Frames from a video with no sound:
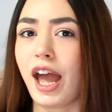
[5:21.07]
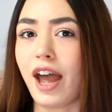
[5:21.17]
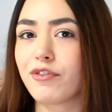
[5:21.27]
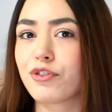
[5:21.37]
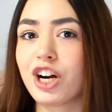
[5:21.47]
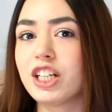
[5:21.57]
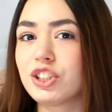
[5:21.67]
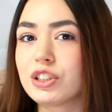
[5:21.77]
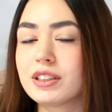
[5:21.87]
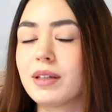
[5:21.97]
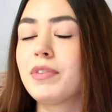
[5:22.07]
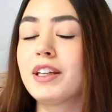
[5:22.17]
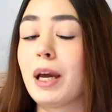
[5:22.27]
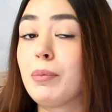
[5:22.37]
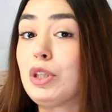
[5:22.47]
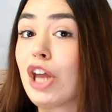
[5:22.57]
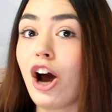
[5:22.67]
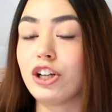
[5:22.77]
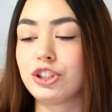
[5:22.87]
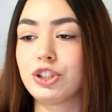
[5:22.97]
average or something, I'm
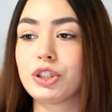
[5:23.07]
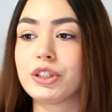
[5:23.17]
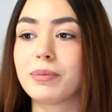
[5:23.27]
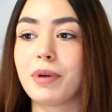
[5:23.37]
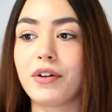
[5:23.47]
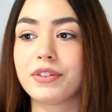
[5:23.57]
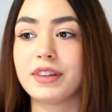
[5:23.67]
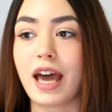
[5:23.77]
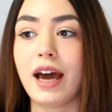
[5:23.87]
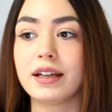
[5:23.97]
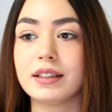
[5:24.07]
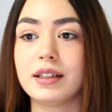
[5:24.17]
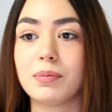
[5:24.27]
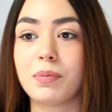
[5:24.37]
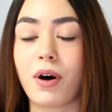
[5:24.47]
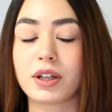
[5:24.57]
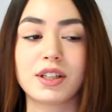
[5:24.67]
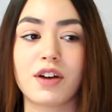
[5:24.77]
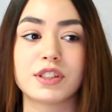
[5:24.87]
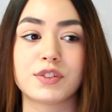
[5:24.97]
not sure about that
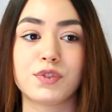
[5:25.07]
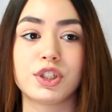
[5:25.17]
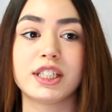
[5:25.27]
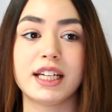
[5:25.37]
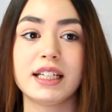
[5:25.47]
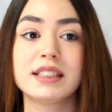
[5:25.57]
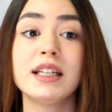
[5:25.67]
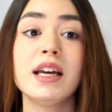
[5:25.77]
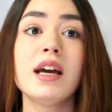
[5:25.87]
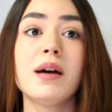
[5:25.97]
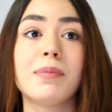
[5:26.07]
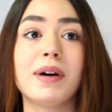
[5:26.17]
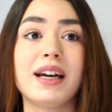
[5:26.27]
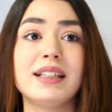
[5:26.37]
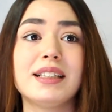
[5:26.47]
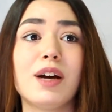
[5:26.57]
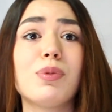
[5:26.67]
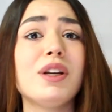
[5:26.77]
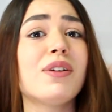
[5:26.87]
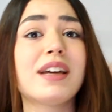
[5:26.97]
box office verdict. But
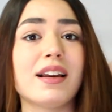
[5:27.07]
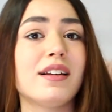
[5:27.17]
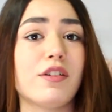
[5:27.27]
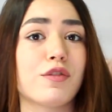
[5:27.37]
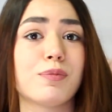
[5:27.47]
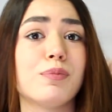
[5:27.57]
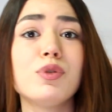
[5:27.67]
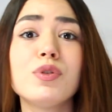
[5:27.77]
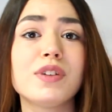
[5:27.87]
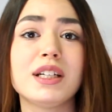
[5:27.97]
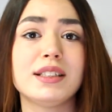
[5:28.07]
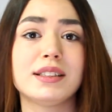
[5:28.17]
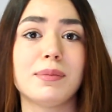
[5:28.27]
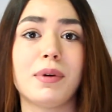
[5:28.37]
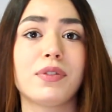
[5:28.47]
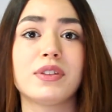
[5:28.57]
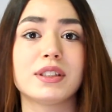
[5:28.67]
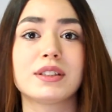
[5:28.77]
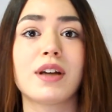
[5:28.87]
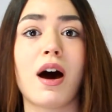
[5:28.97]
we don't get enough movies about
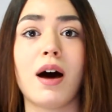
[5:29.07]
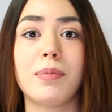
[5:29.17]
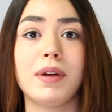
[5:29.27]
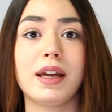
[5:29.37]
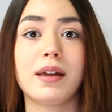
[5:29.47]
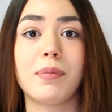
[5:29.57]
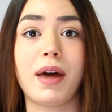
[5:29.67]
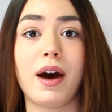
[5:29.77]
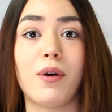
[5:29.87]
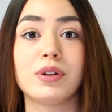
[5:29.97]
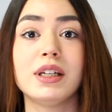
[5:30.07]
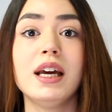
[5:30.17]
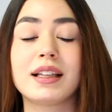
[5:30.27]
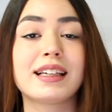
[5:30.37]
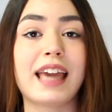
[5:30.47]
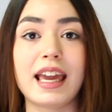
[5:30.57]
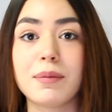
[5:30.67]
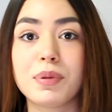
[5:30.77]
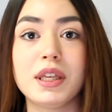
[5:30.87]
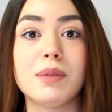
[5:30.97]
this topic, about
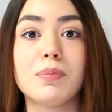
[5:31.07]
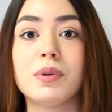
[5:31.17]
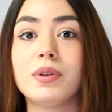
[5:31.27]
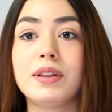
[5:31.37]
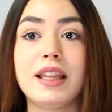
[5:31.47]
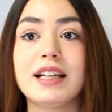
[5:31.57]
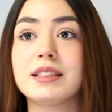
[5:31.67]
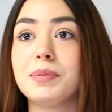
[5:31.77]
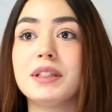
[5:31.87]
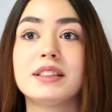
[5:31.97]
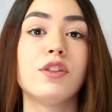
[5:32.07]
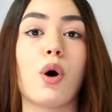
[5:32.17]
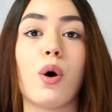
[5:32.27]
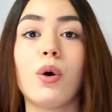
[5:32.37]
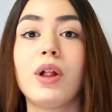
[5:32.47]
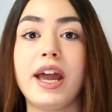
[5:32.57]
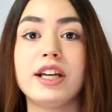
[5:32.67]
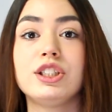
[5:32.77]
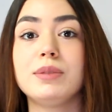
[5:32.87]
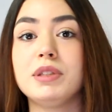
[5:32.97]
gay people, lesbians, the whole
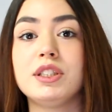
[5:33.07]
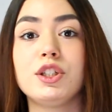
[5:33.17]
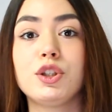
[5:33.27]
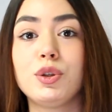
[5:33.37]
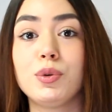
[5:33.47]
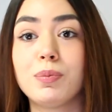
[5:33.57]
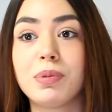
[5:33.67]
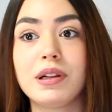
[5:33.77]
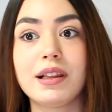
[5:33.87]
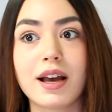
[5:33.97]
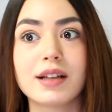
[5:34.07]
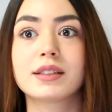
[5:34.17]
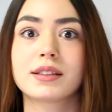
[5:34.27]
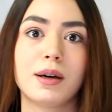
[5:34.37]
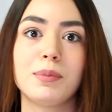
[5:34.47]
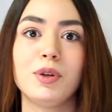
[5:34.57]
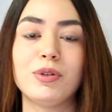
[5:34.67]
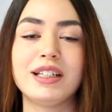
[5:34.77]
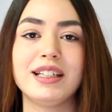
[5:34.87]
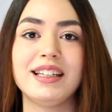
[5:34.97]
LGBTQ plus
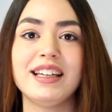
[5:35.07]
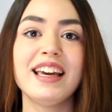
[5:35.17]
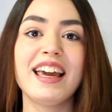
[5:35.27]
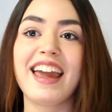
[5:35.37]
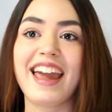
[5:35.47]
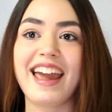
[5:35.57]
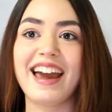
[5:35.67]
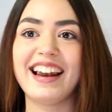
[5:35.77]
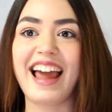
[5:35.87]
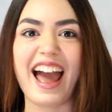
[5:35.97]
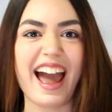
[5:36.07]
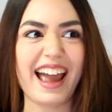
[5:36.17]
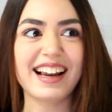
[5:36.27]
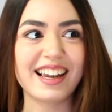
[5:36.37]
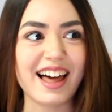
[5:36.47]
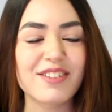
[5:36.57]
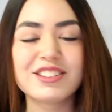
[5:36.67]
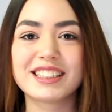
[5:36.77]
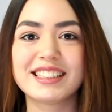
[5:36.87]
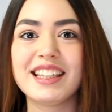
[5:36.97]
community. And I'd love
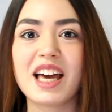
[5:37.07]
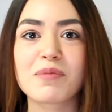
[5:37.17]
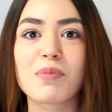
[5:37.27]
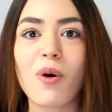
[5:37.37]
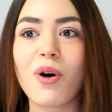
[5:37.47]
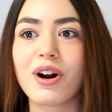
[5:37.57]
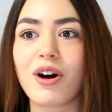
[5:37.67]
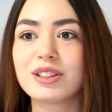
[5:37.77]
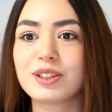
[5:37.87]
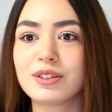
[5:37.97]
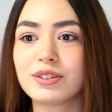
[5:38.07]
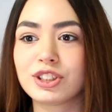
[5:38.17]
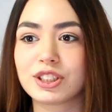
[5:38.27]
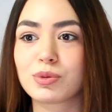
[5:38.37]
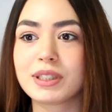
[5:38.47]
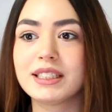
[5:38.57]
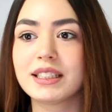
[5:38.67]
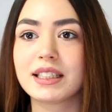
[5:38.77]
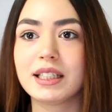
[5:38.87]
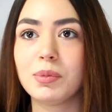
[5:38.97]
to see that more. Also, just
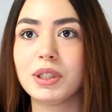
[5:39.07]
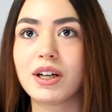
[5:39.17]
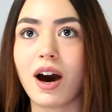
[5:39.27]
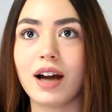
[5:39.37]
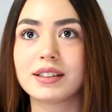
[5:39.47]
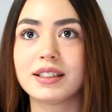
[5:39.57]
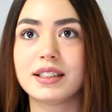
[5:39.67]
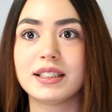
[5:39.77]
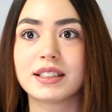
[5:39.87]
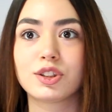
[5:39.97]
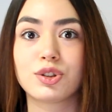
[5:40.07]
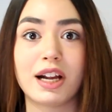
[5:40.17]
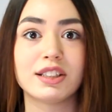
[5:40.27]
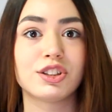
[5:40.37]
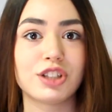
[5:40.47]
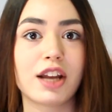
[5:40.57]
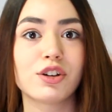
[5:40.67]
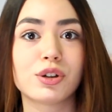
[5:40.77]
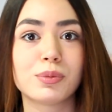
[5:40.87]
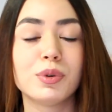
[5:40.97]
recently we got this
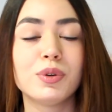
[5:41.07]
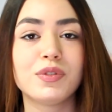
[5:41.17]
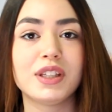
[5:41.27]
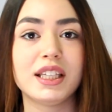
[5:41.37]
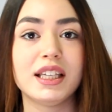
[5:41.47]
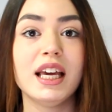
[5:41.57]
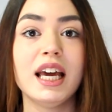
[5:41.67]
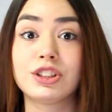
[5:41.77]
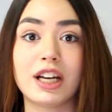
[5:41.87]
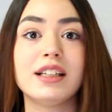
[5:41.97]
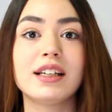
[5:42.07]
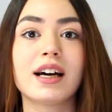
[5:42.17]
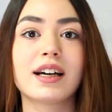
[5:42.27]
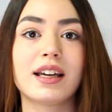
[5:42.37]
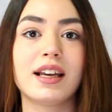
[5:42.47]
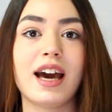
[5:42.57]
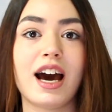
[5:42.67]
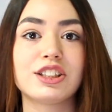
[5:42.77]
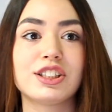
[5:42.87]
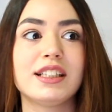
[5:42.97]
transgender movie, Chandika Kare
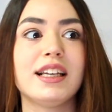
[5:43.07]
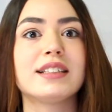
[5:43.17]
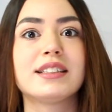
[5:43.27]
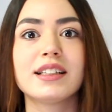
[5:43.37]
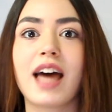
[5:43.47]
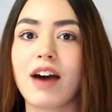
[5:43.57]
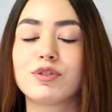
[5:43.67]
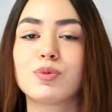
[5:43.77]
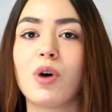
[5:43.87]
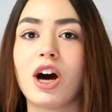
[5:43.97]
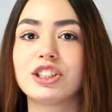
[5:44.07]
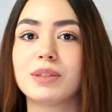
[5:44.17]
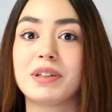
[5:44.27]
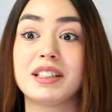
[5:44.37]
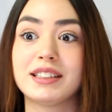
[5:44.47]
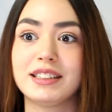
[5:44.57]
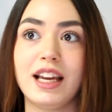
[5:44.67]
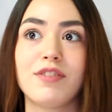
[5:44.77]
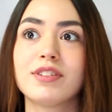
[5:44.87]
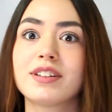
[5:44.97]
Ashiki. I still have to watch it, but it's
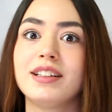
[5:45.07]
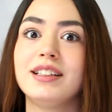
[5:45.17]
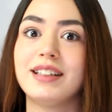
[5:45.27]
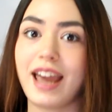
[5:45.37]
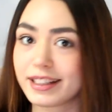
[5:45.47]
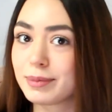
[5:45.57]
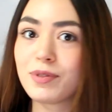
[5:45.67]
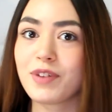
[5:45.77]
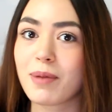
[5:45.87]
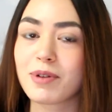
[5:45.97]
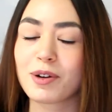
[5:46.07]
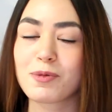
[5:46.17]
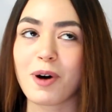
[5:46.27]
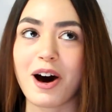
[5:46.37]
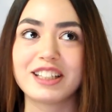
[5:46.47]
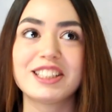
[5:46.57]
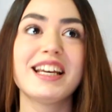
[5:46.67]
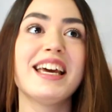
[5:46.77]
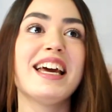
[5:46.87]
definitely the next movie I'm gonna watch.